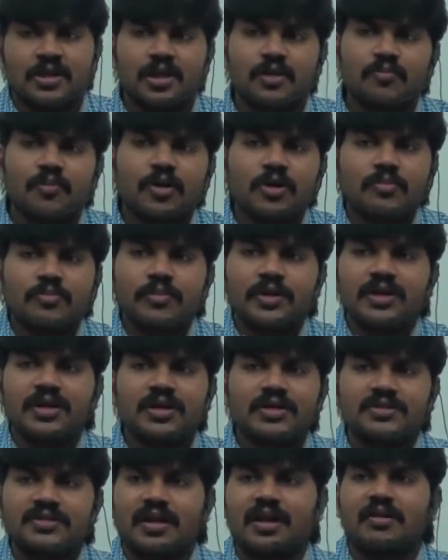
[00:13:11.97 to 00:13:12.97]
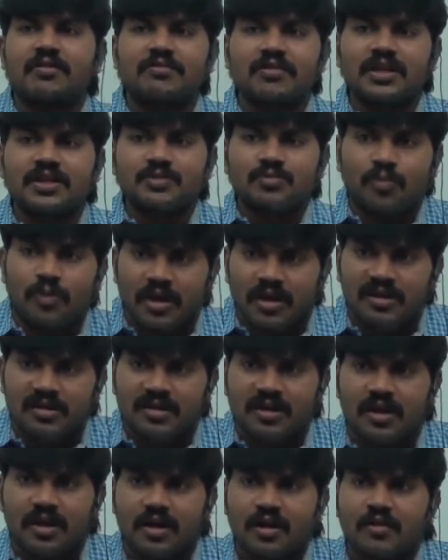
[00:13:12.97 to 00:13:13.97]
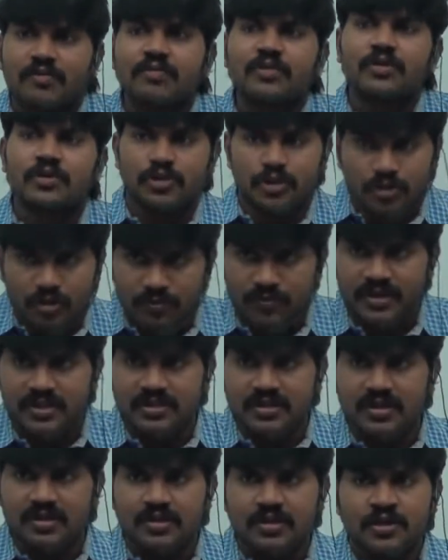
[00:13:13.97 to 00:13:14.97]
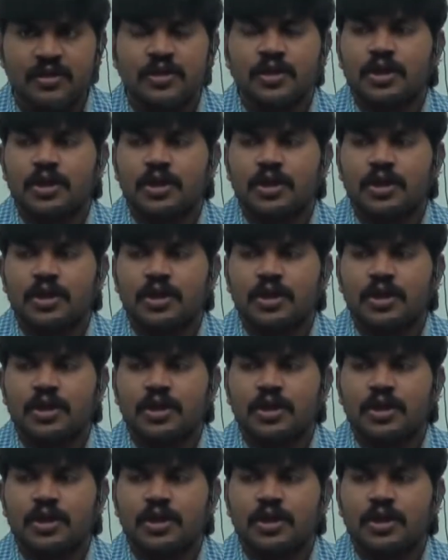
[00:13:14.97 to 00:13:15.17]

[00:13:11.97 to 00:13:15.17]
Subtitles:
Department is always part of university.